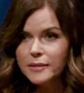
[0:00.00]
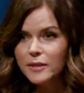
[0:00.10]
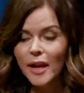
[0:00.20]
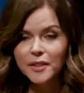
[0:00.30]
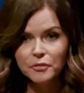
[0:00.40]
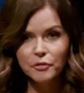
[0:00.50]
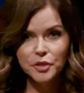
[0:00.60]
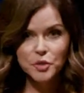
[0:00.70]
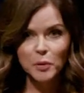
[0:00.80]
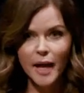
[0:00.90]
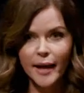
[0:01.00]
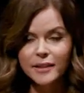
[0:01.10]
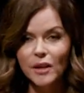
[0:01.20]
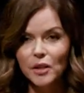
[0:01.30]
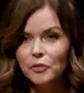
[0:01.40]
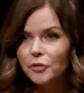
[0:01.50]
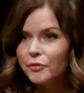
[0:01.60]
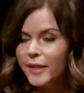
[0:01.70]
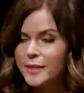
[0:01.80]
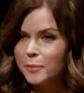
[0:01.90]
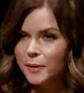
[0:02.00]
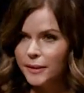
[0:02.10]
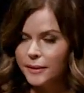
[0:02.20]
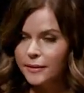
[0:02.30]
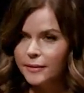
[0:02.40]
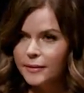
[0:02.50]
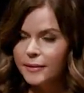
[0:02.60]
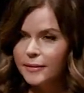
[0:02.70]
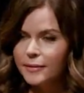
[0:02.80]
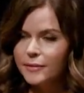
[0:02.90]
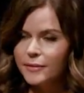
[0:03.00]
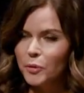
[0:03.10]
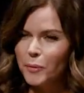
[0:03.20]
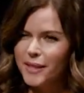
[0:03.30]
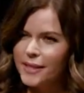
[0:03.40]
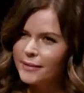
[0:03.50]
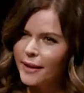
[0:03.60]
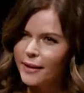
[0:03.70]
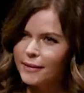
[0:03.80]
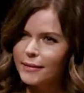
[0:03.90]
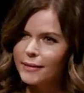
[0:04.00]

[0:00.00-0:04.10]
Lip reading: and not the virtual kind all over Facebook? Don't we need that?